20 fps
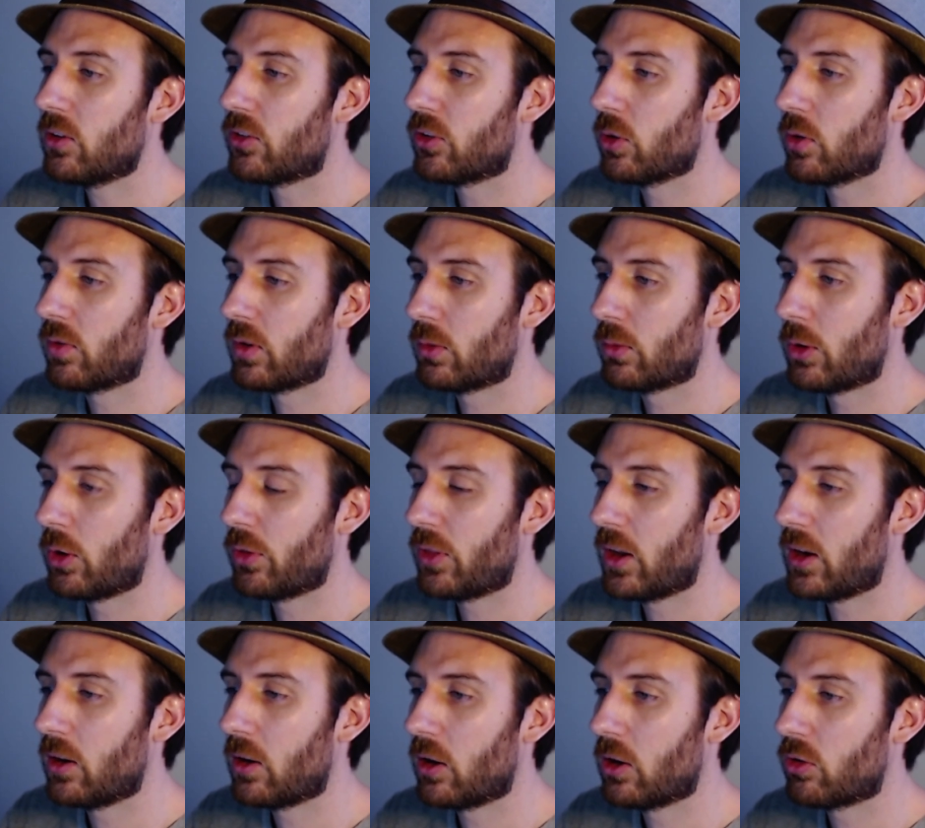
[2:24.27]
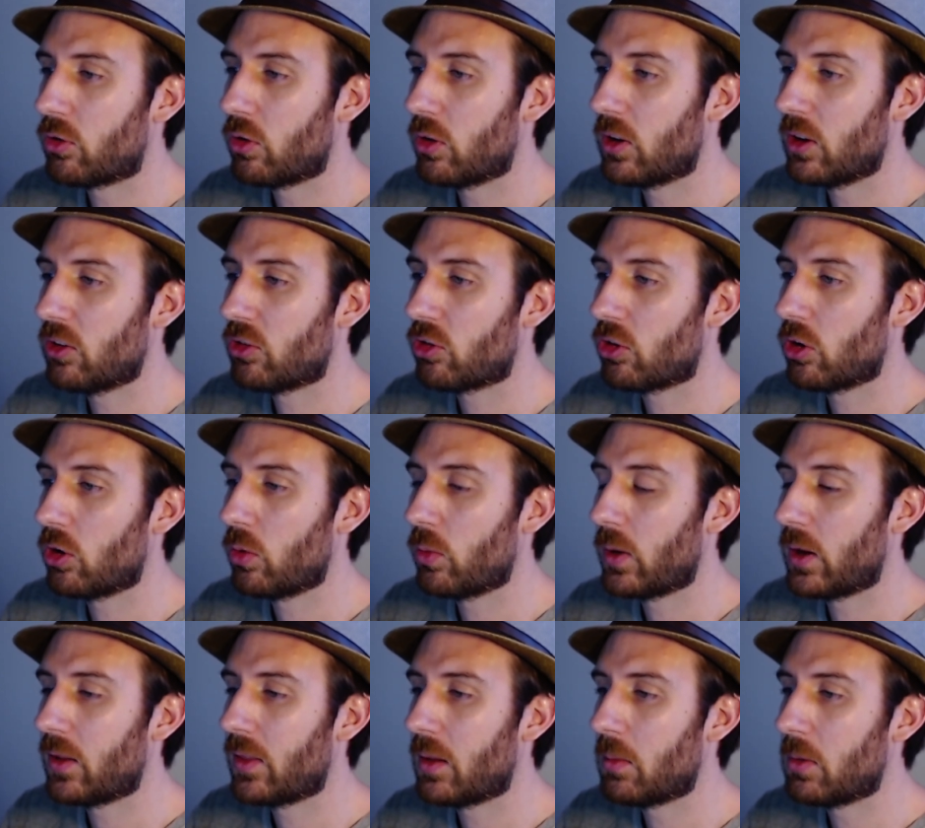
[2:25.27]
So if we wrote that in our traditional
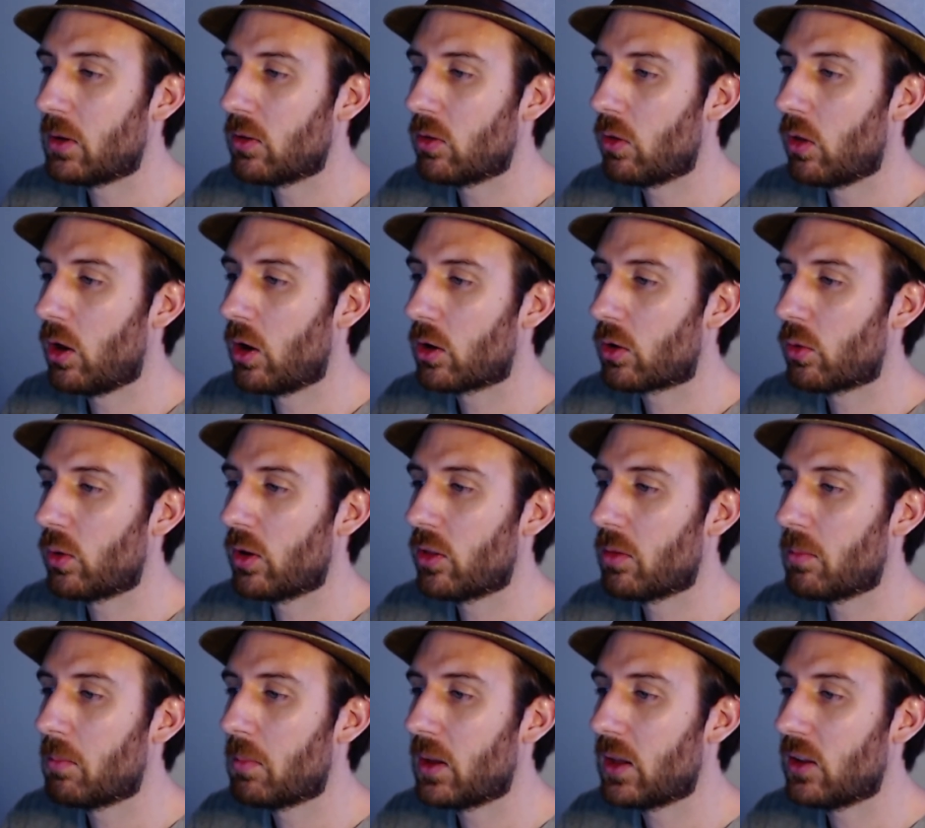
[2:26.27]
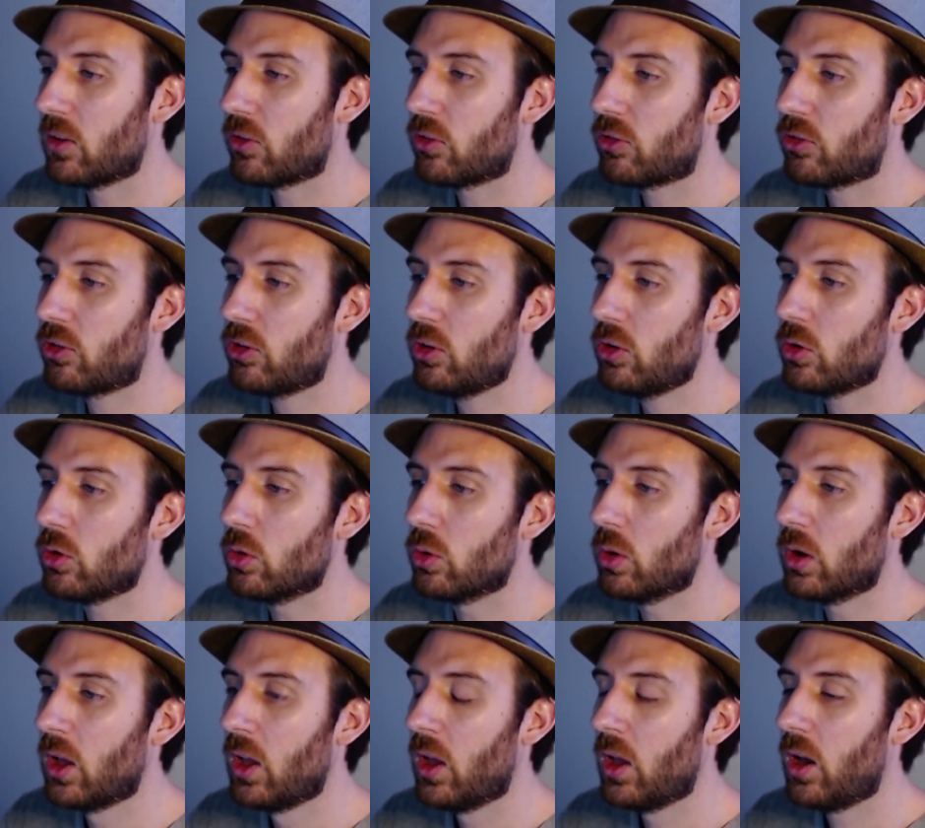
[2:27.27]
way, that'd be logarithm base
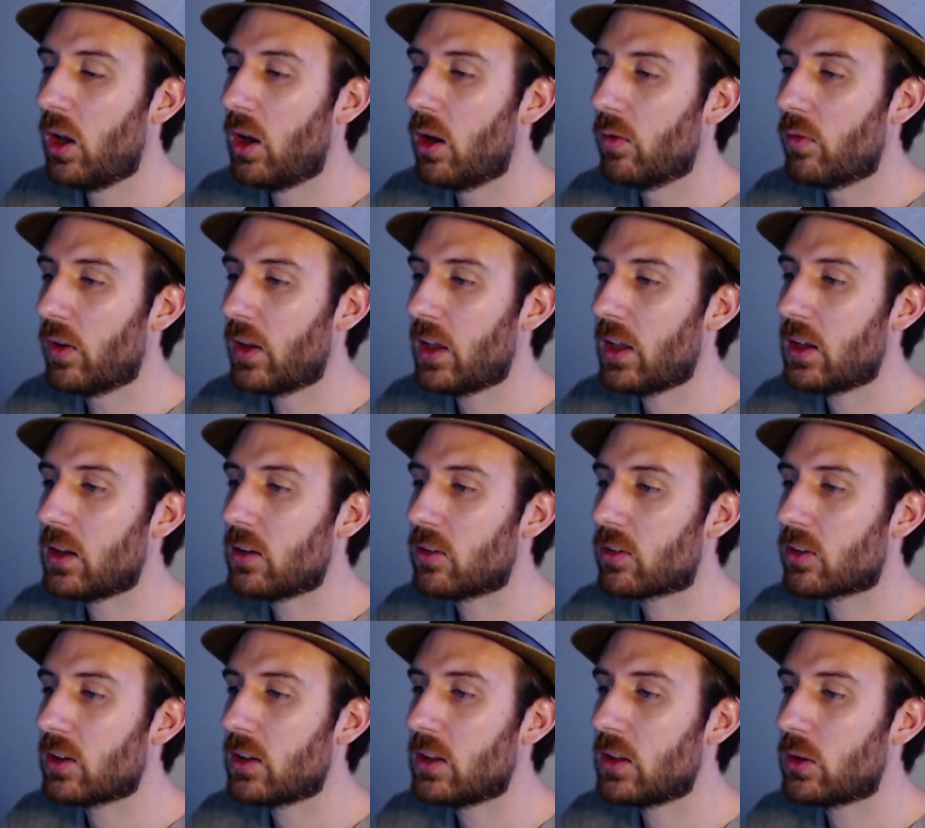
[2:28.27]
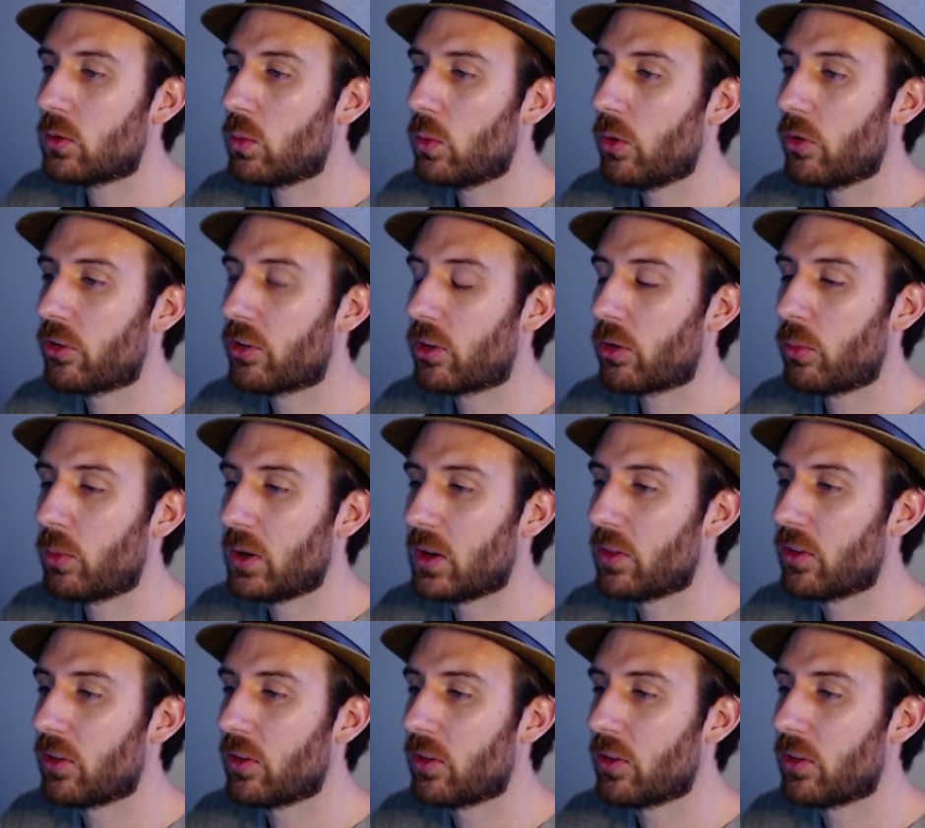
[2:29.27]
2 of 8 equals 3.